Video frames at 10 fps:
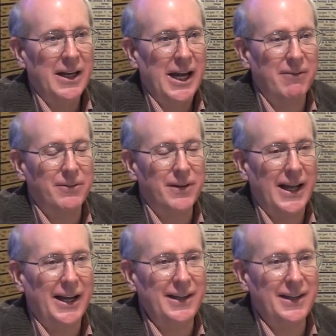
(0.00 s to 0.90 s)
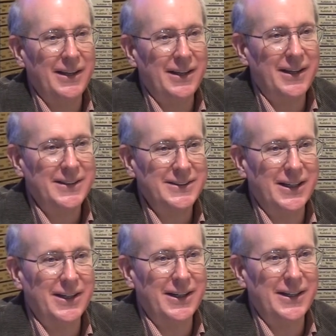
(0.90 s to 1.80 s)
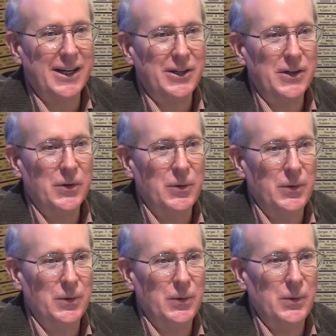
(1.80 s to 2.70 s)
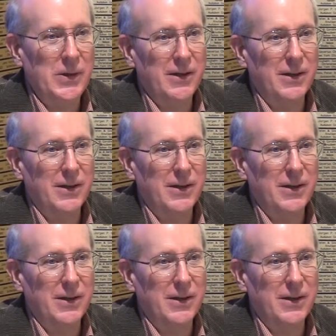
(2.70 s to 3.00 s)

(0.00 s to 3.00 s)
After that, starting in 1902,